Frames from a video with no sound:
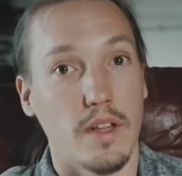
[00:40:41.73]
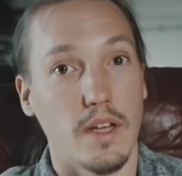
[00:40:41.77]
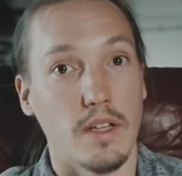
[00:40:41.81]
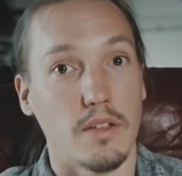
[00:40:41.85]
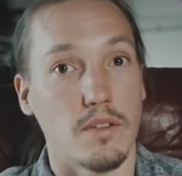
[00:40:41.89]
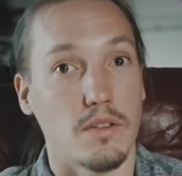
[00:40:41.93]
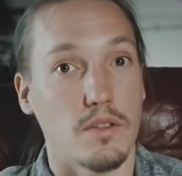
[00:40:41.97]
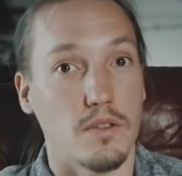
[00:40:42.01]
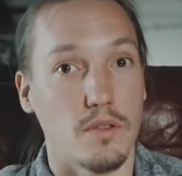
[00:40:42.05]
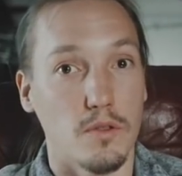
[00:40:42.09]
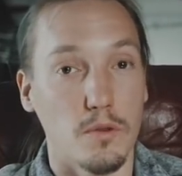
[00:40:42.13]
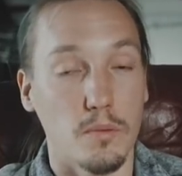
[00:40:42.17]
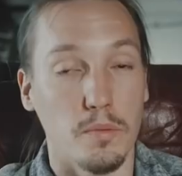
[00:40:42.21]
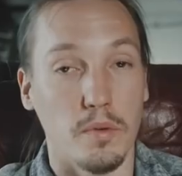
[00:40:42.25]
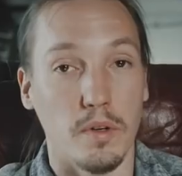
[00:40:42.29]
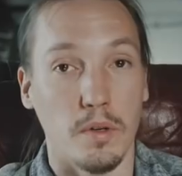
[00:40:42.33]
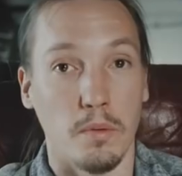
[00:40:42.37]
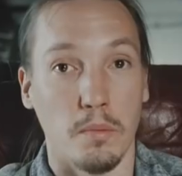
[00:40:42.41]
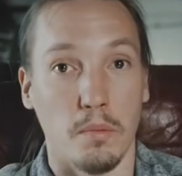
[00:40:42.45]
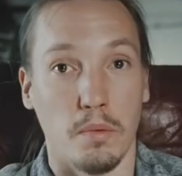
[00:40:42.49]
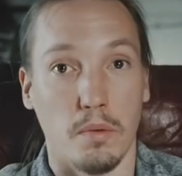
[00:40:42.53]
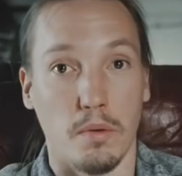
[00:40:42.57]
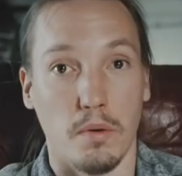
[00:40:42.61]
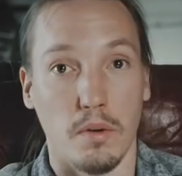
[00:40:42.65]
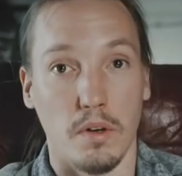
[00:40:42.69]
That's super
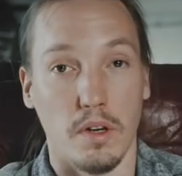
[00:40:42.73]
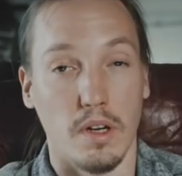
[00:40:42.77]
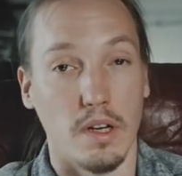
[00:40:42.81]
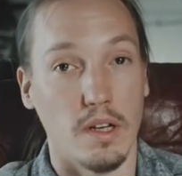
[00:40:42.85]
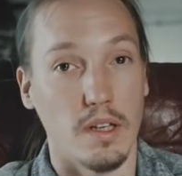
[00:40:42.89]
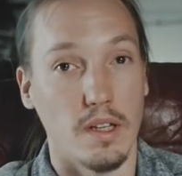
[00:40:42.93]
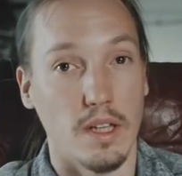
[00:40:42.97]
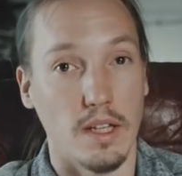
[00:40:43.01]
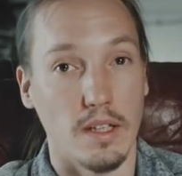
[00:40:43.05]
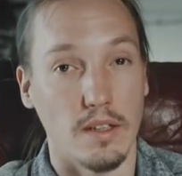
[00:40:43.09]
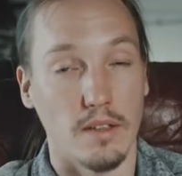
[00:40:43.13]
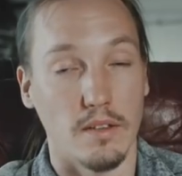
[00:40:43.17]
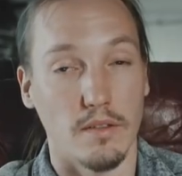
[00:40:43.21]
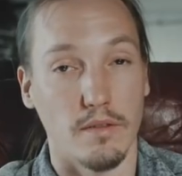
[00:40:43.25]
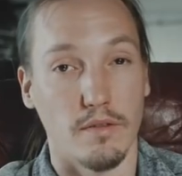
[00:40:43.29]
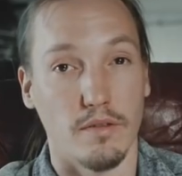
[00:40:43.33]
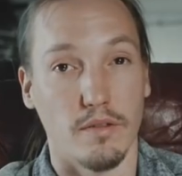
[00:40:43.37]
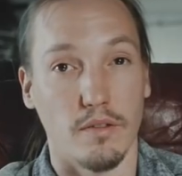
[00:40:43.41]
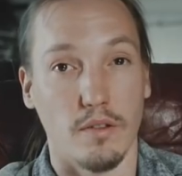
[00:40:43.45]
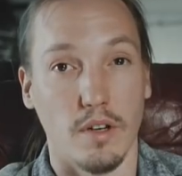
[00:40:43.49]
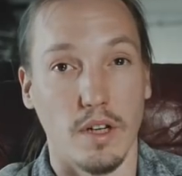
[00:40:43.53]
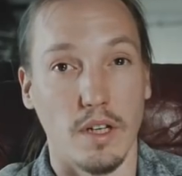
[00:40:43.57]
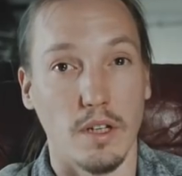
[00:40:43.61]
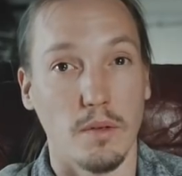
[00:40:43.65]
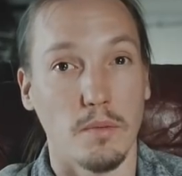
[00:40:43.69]
important. And
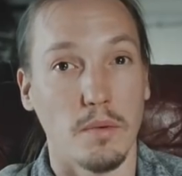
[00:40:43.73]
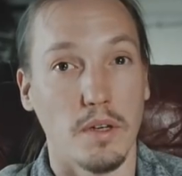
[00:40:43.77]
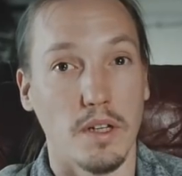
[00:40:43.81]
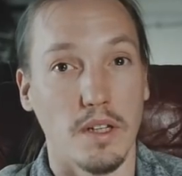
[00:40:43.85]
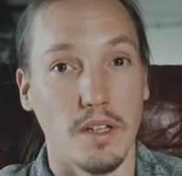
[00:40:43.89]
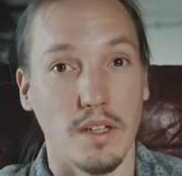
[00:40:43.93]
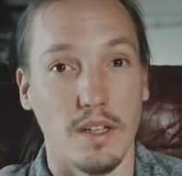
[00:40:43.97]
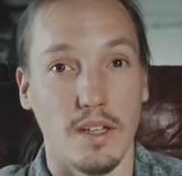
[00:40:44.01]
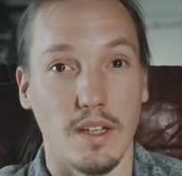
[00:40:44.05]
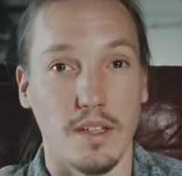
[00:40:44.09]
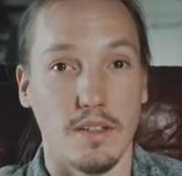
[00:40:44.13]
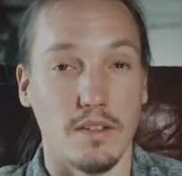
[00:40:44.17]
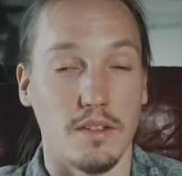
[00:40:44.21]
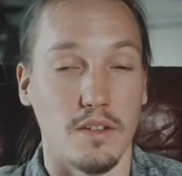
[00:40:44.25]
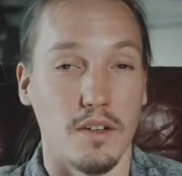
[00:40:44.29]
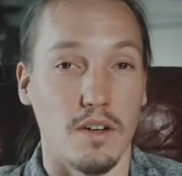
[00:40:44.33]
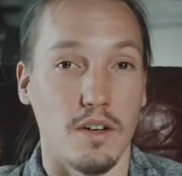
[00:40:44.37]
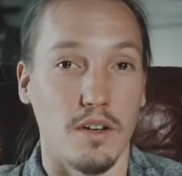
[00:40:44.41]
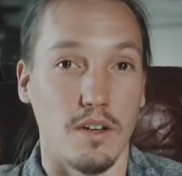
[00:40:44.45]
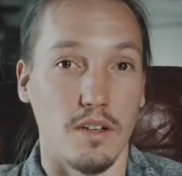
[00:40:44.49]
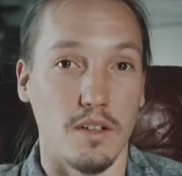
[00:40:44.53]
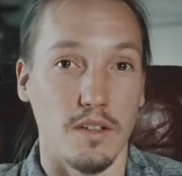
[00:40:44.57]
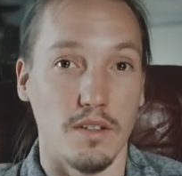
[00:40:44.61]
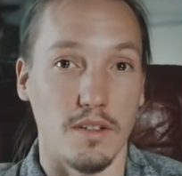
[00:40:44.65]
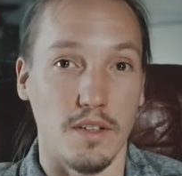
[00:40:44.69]
for anybody that's an
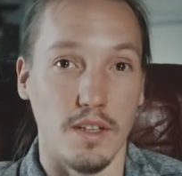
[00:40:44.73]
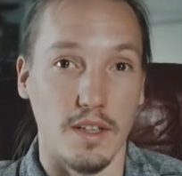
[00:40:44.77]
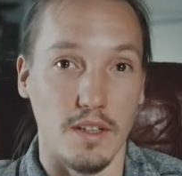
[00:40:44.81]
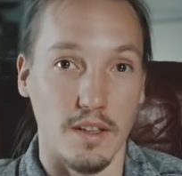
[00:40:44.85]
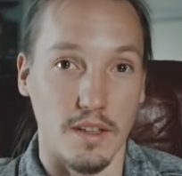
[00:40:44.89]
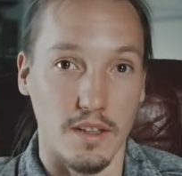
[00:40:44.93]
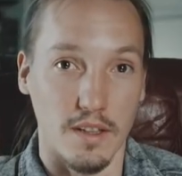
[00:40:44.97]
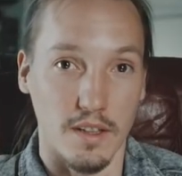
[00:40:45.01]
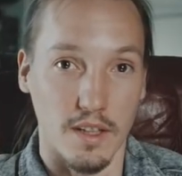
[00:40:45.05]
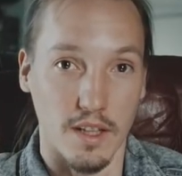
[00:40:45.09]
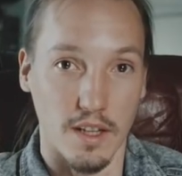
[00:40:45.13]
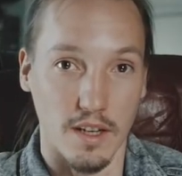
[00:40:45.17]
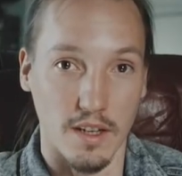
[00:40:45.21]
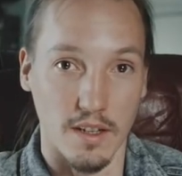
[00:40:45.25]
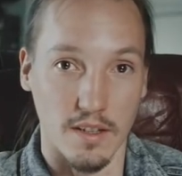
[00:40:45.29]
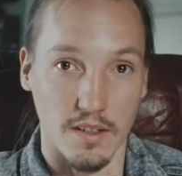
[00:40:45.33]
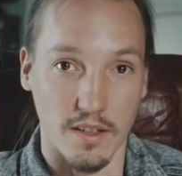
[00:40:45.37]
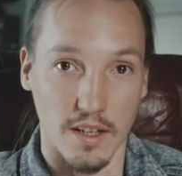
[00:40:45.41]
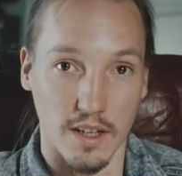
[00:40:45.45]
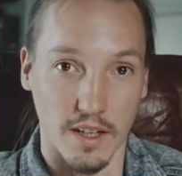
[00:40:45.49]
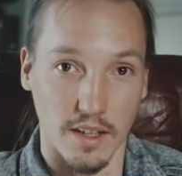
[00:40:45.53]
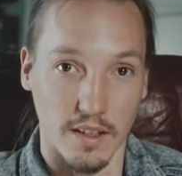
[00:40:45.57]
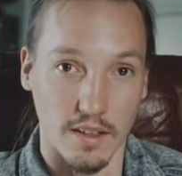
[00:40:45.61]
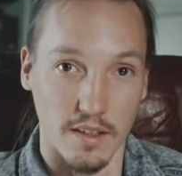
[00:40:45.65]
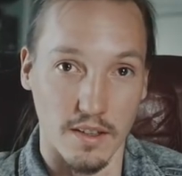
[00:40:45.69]
artist and that
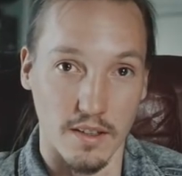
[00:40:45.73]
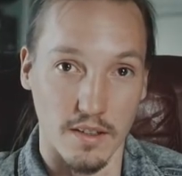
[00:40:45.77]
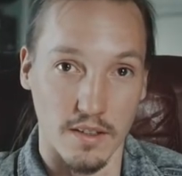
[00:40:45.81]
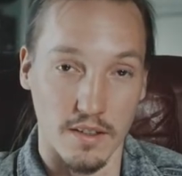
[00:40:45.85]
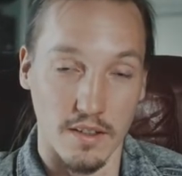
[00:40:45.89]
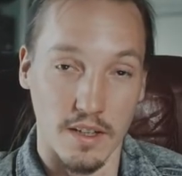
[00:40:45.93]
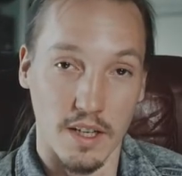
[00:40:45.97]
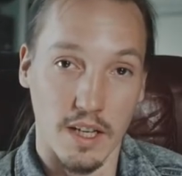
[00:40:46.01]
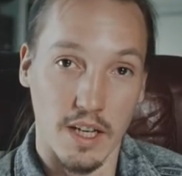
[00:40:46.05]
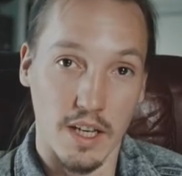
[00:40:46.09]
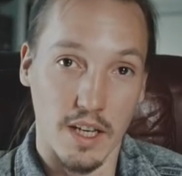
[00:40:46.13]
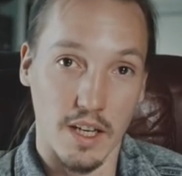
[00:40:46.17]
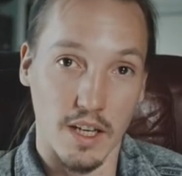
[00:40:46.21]
is like this